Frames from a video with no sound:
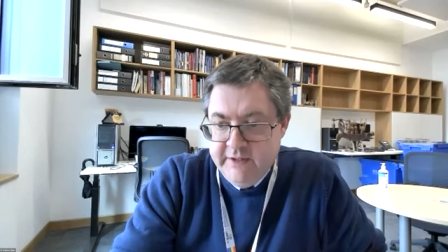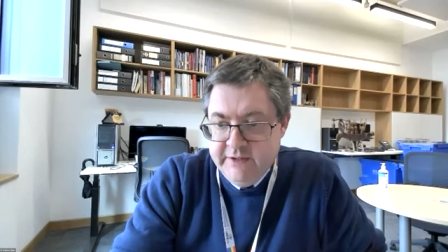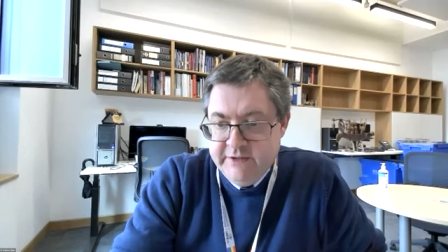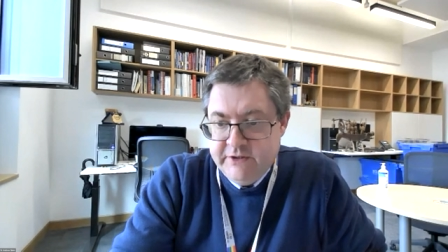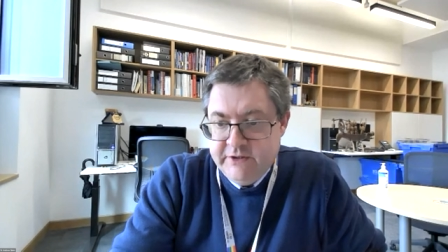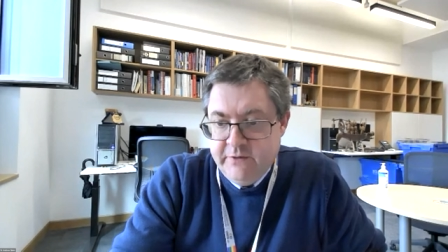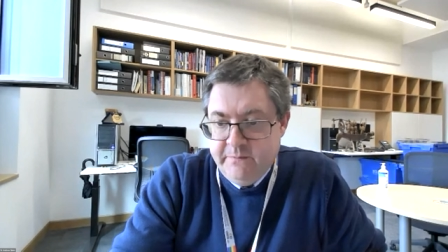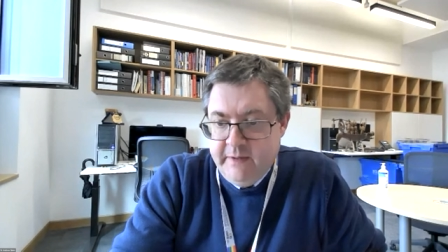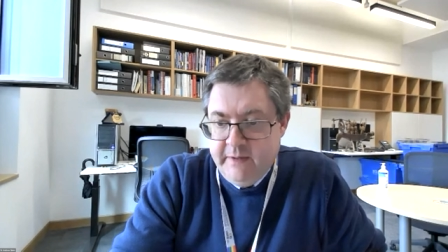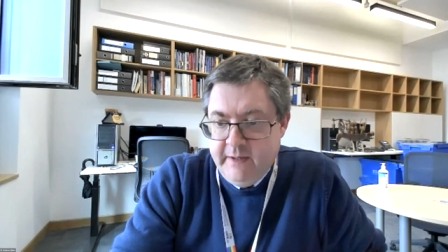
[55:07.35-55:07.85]

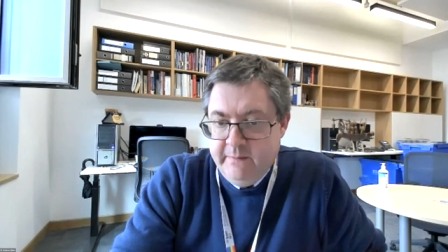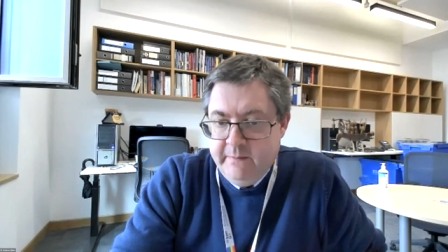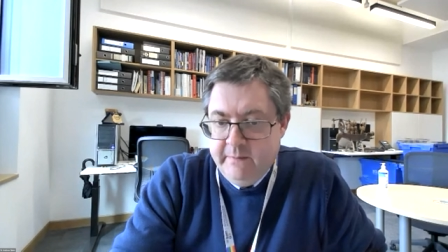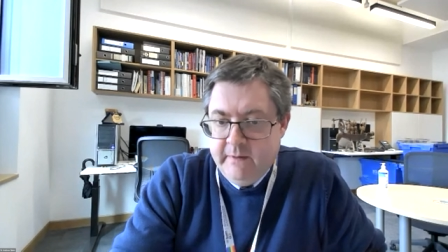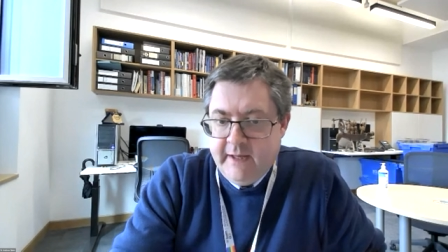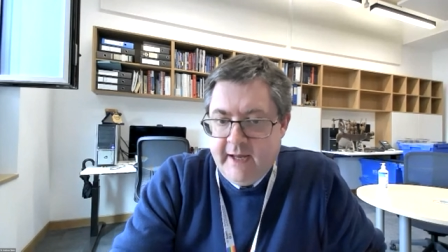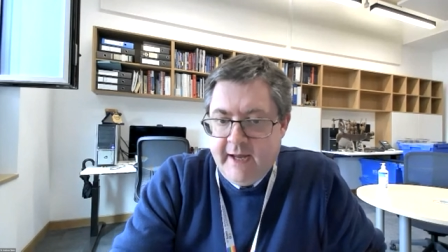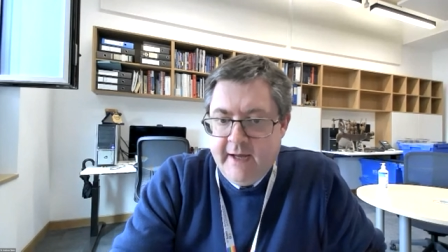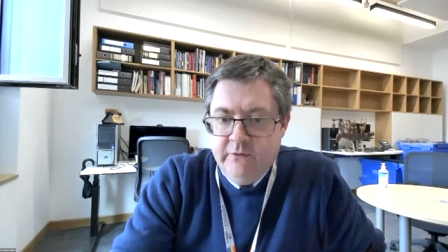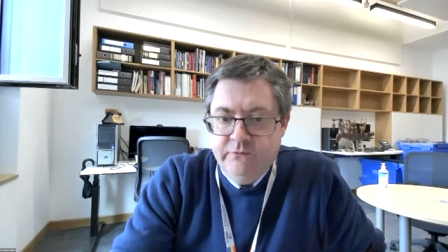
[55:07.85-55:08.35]
So
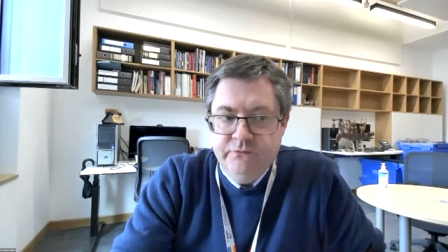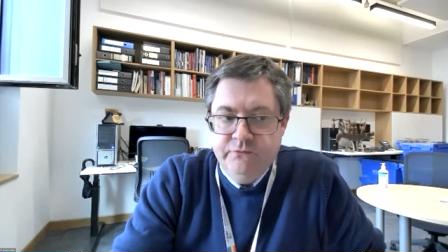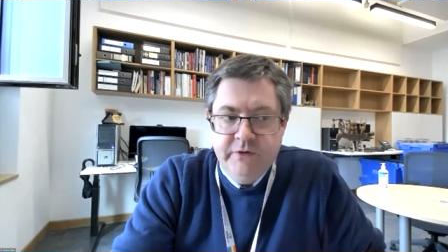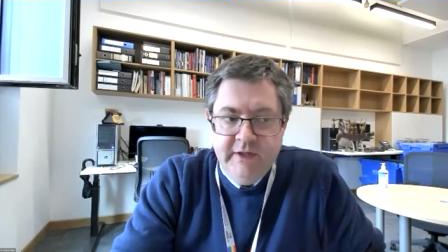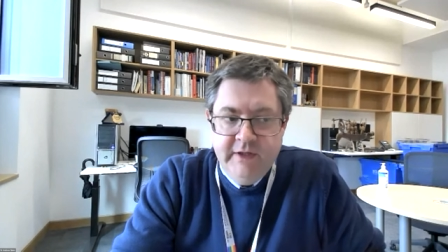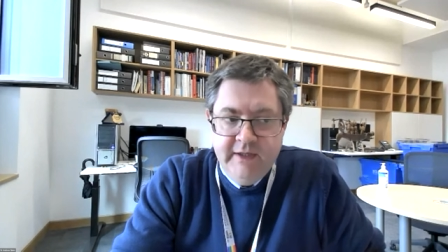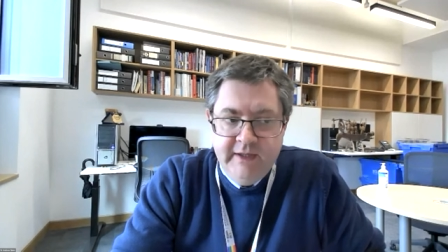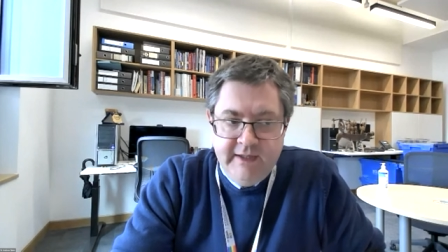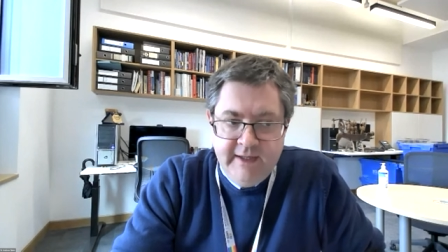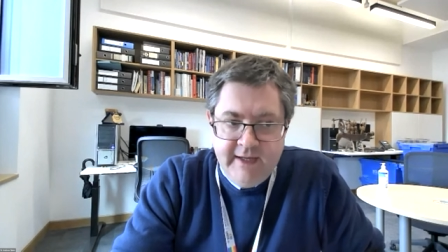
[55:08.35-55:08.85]
people can
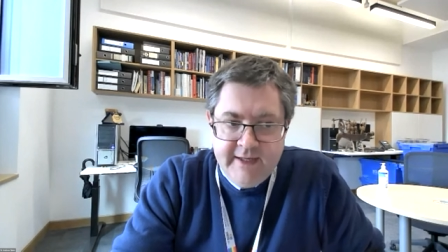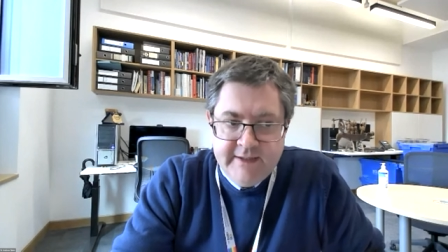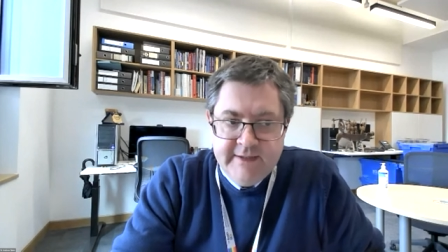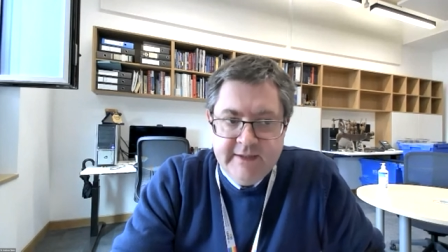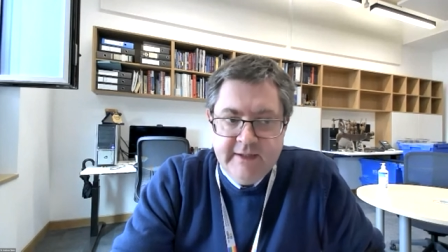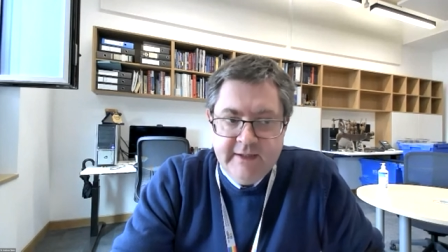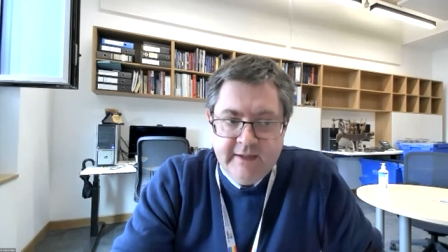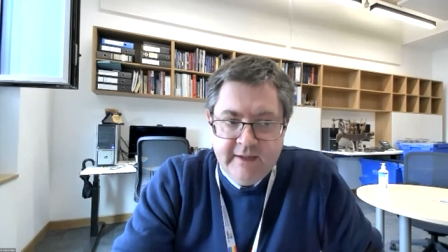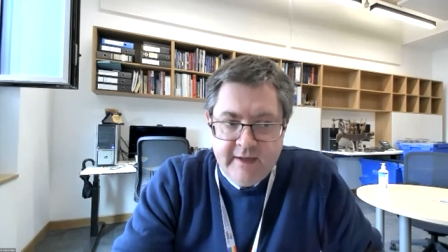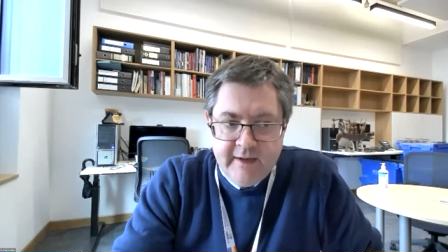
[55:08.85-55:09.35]
really get
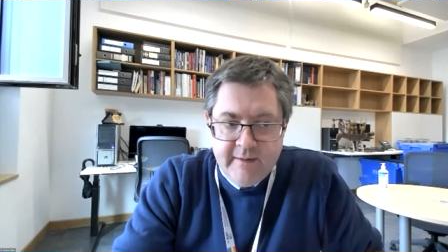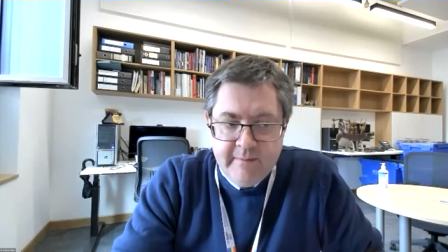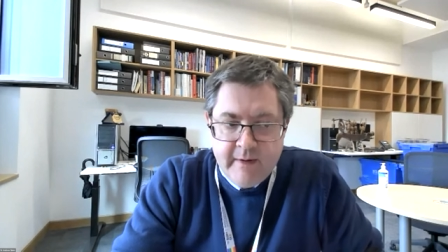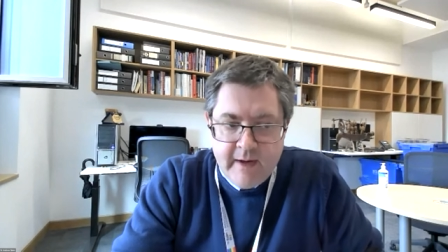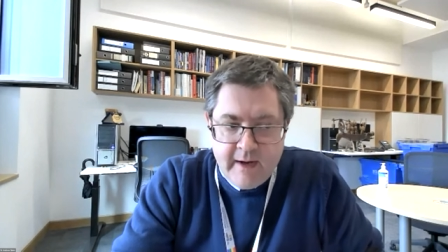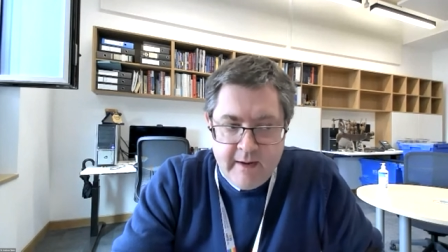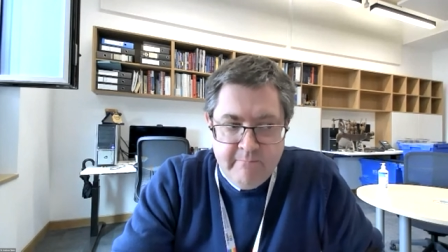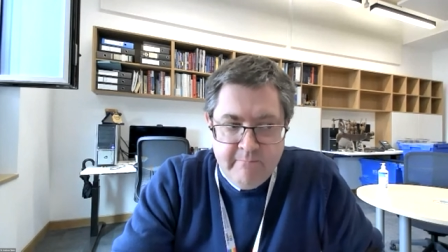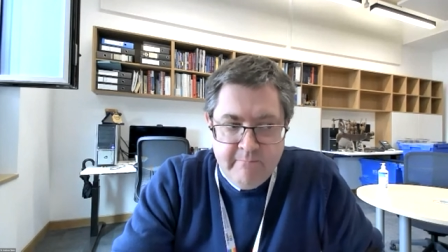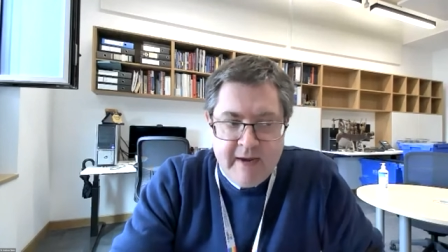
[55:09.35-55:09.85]
a, a,
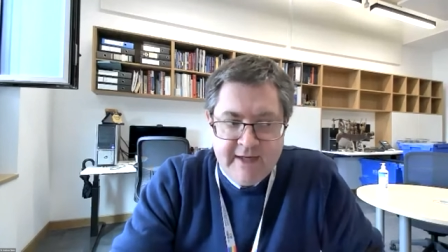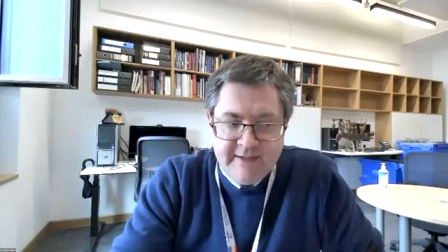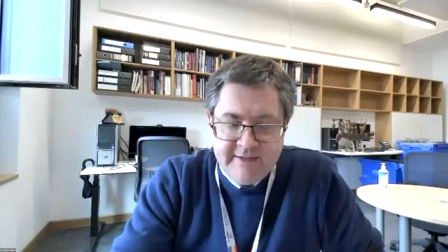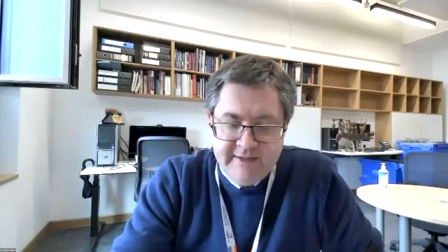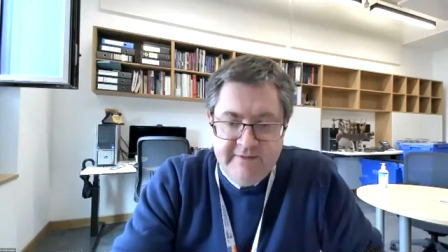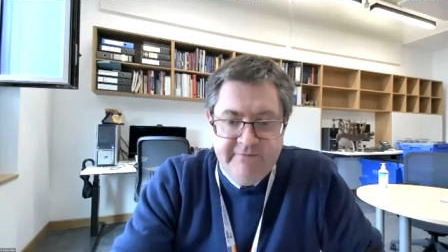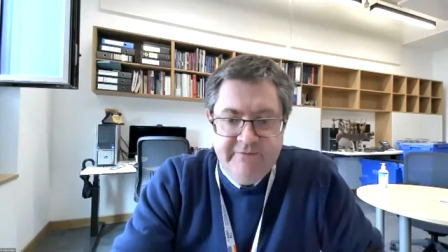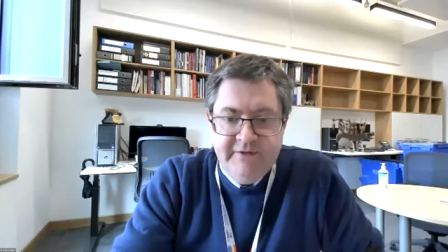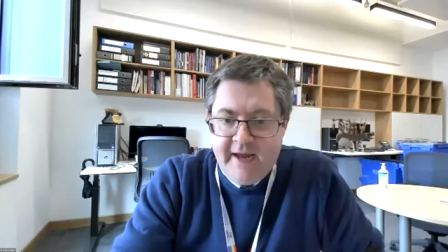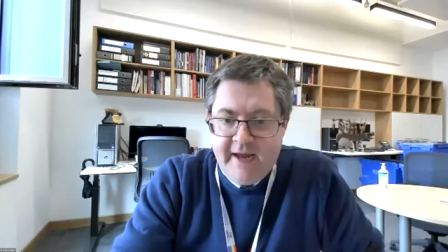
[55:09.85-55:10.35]
a
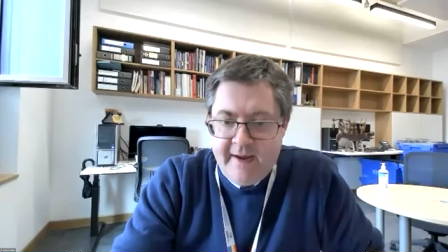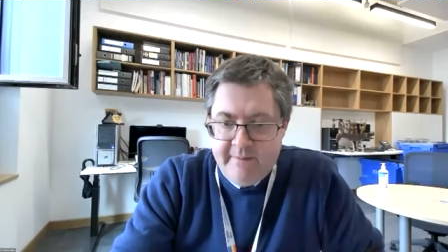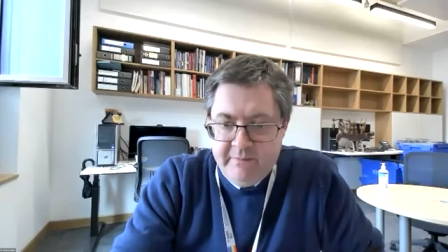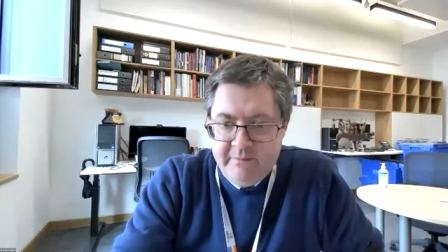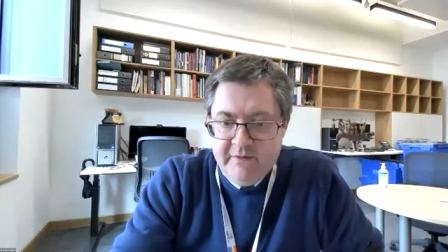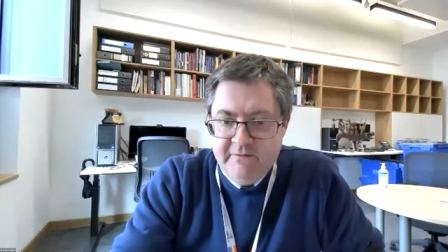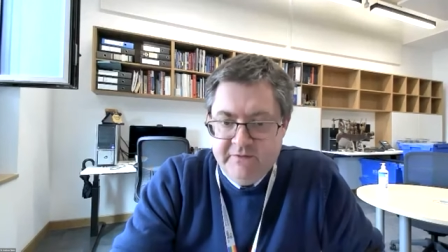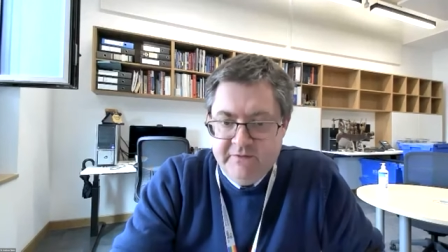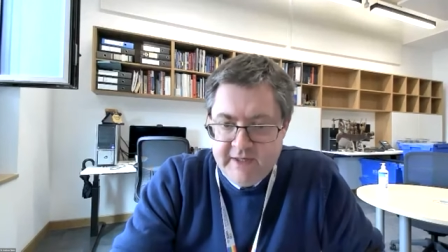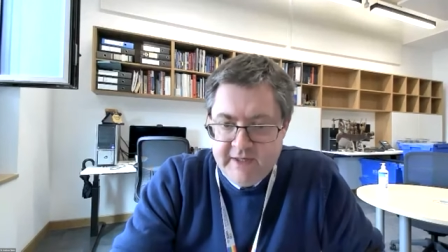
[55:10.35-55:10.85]
massive
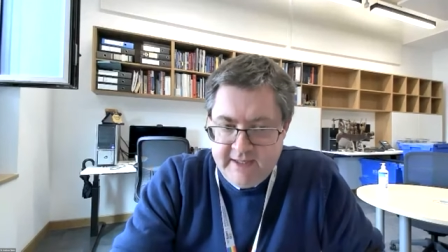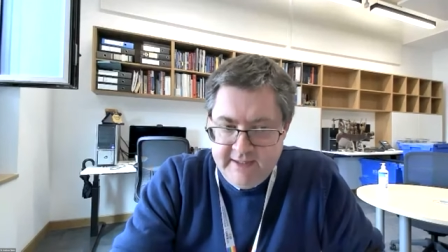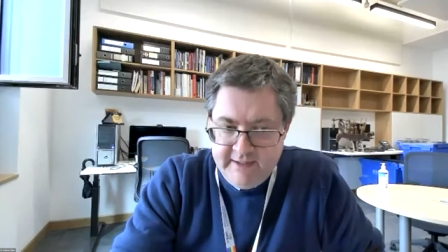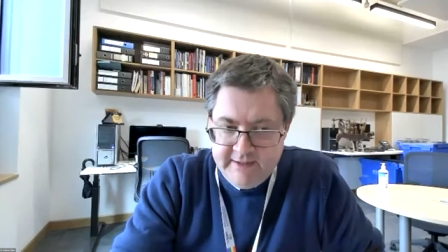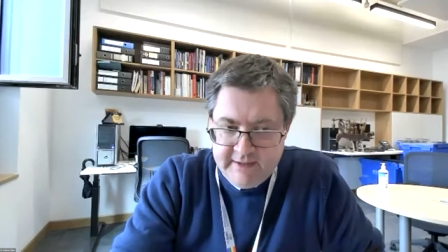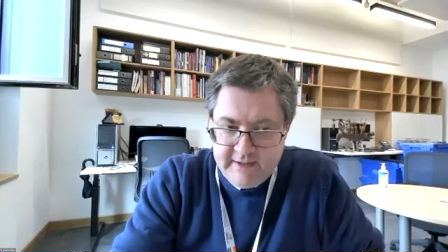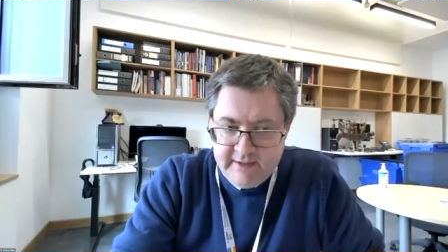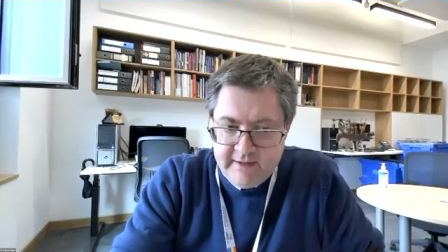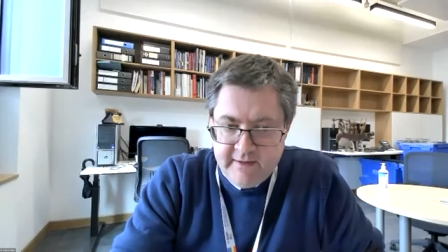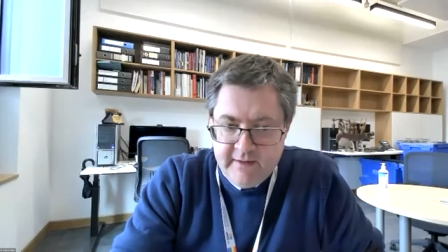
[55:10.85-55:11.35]
depth of
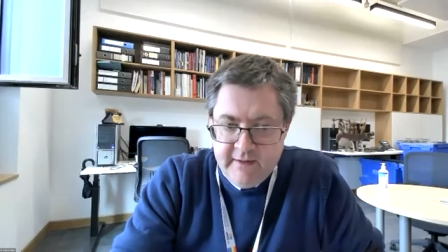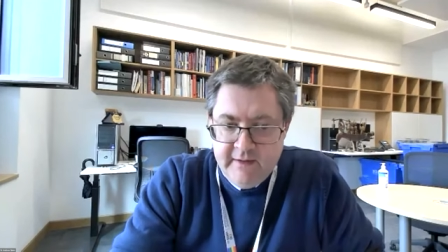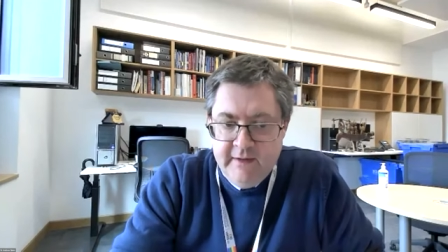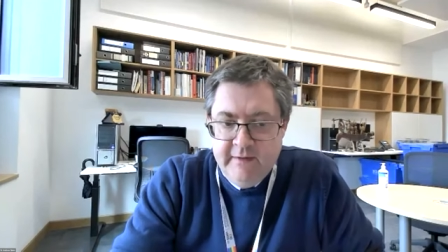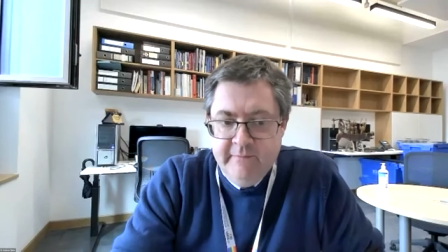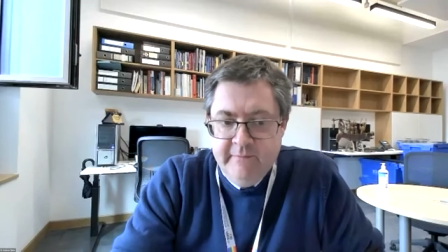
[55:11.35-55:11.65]
data,